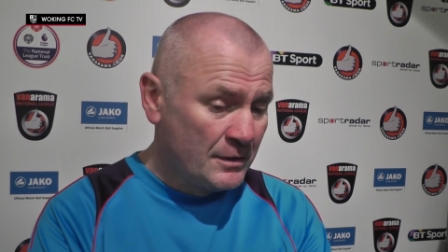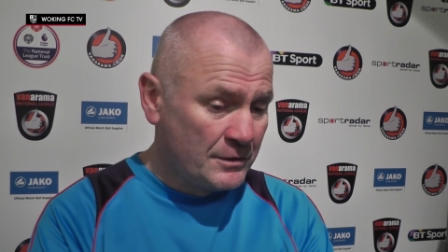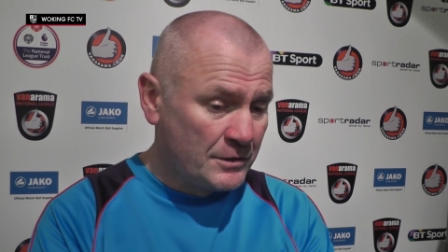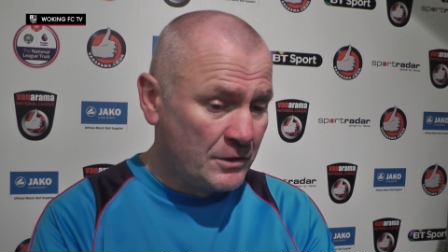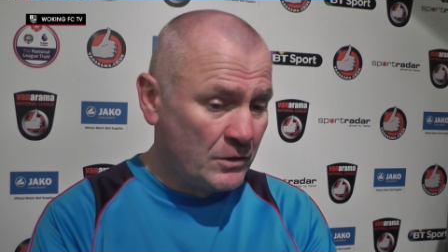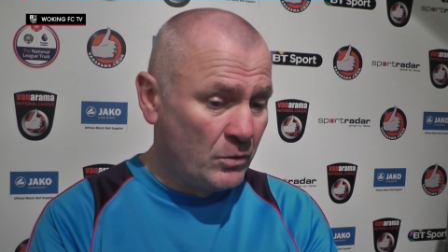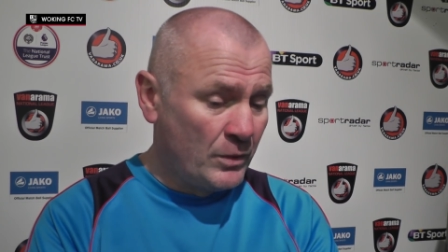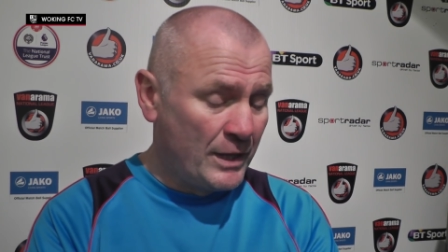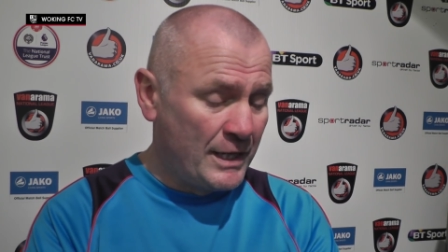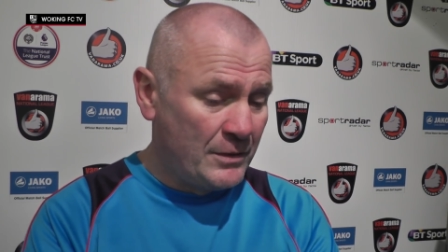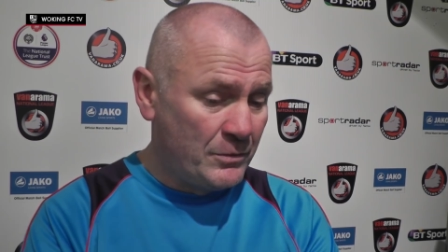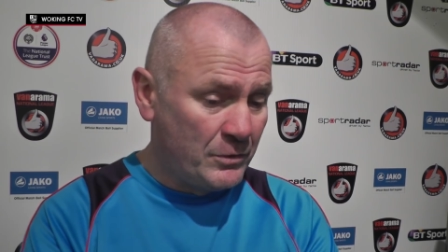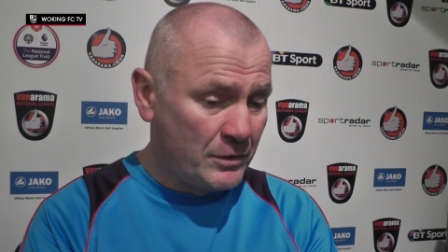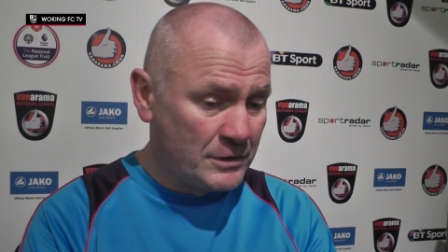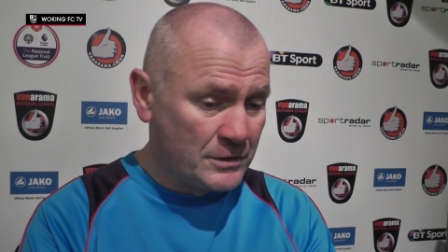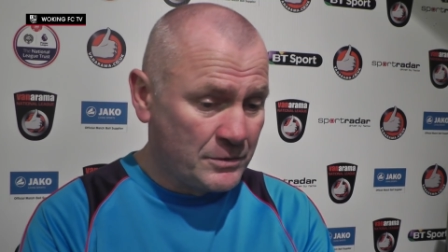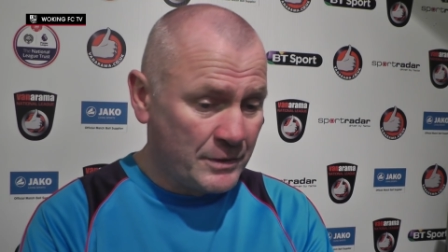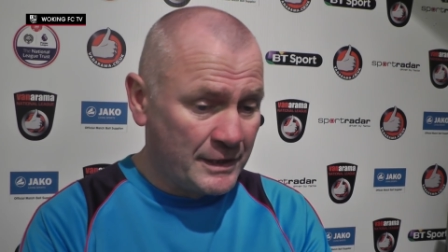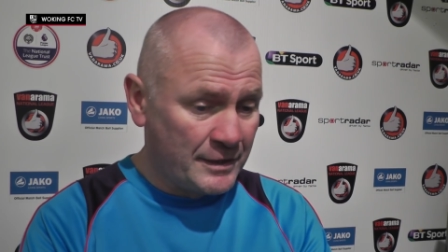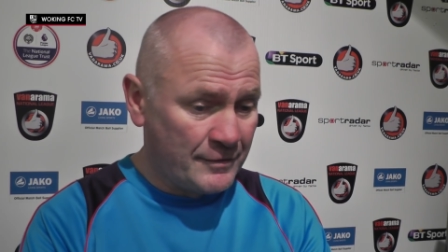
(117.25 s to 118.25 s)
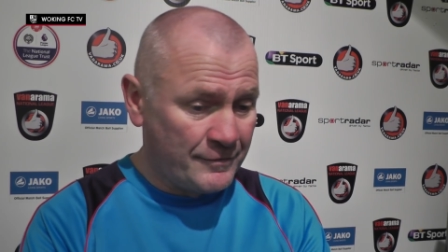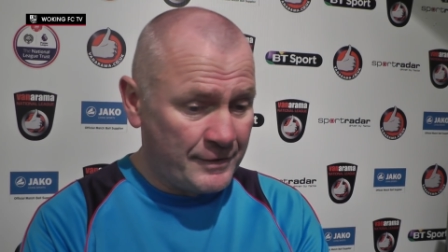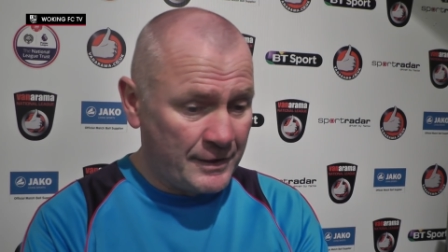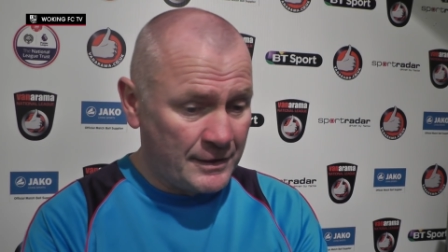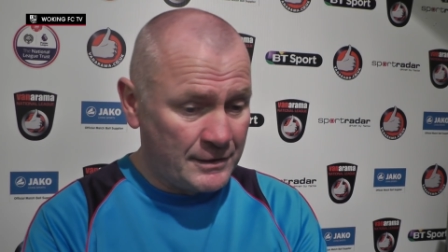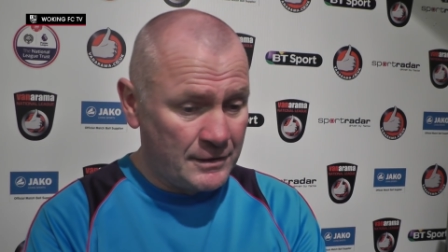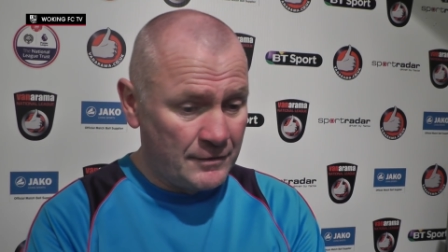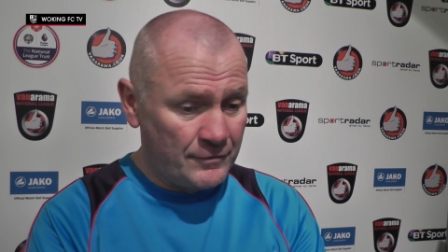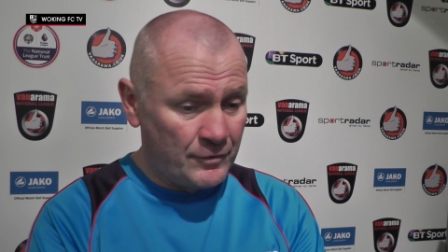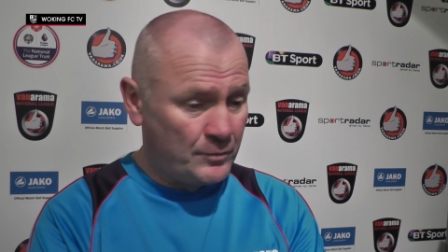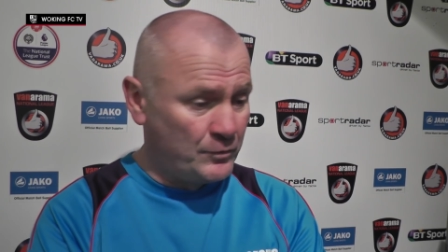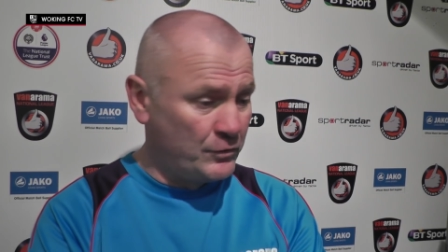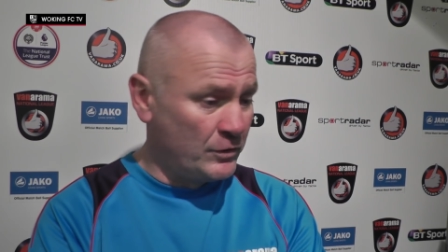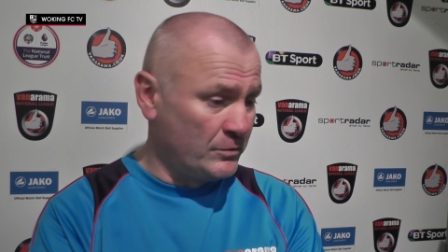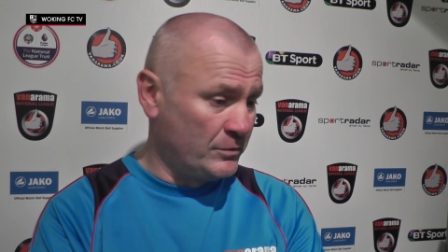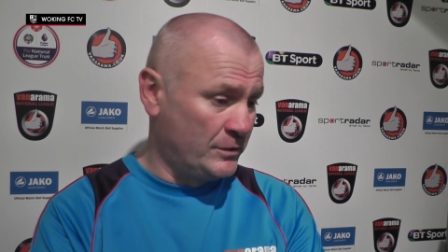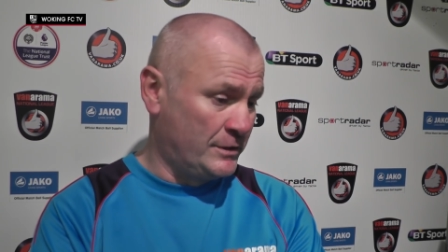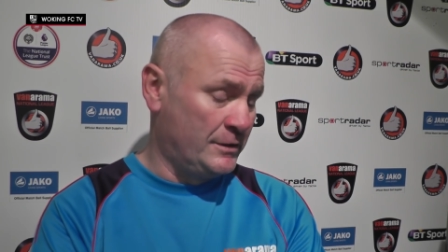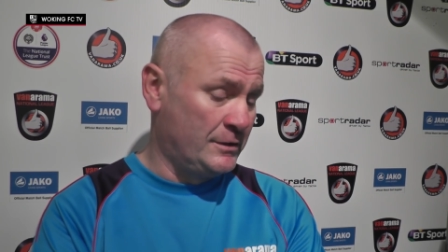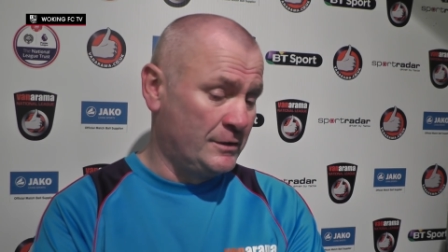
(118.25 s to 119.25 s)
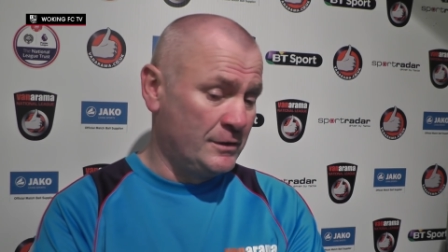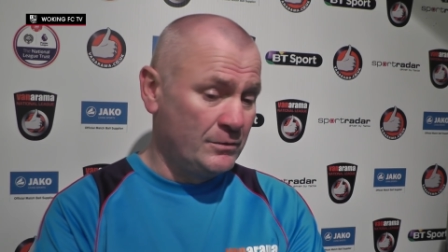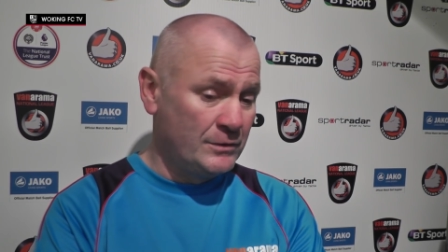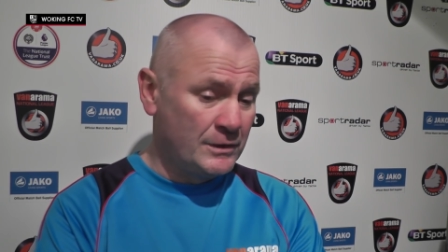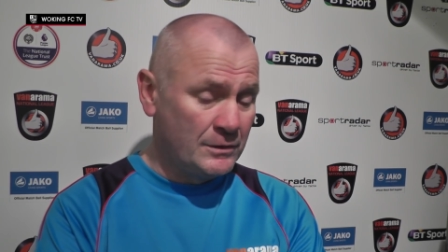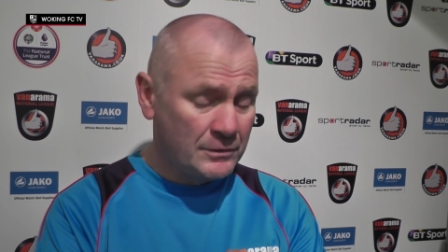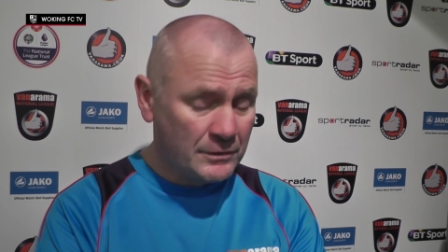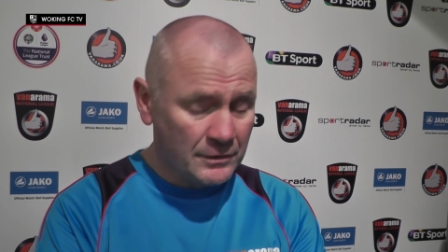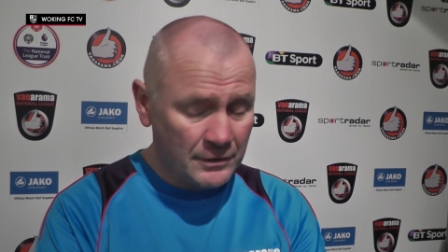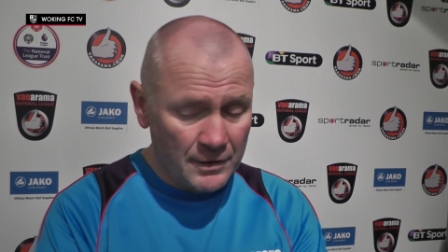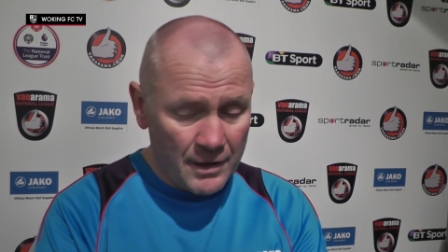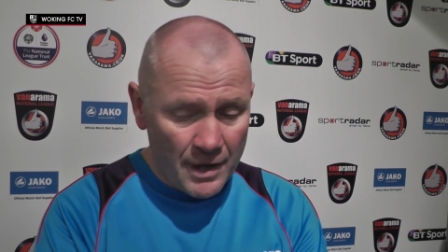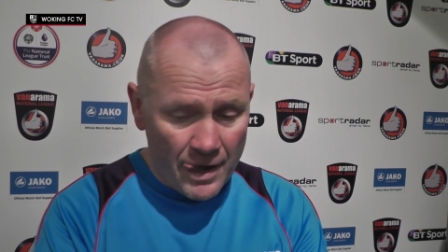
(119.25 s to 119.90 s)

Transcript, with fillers: Two wide ones were ineffective up front, we didn't do those.